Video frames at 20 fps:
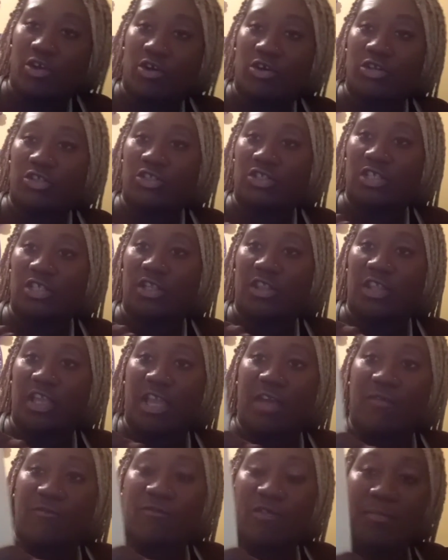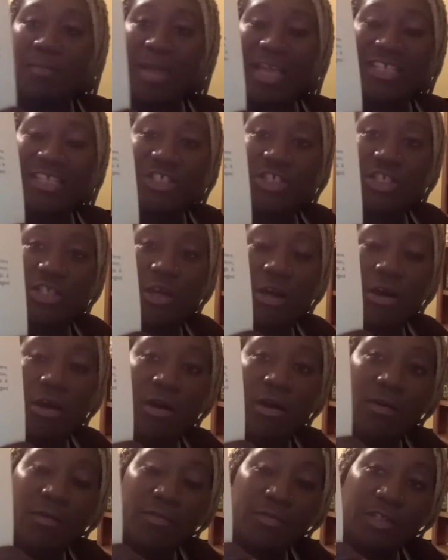you're going to see the information
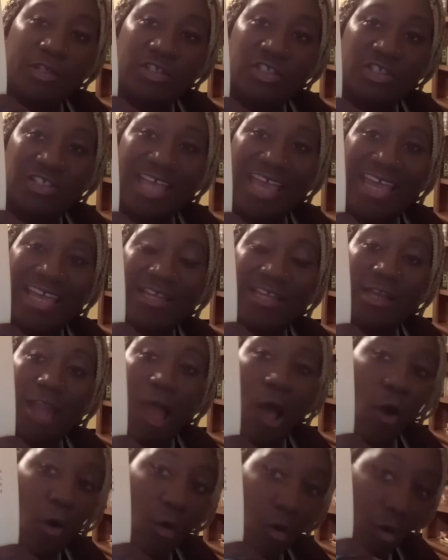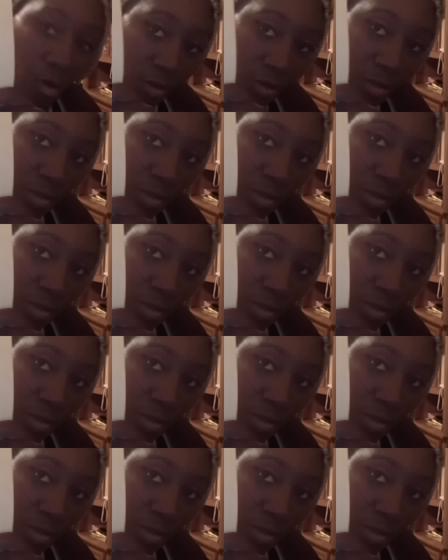of the state law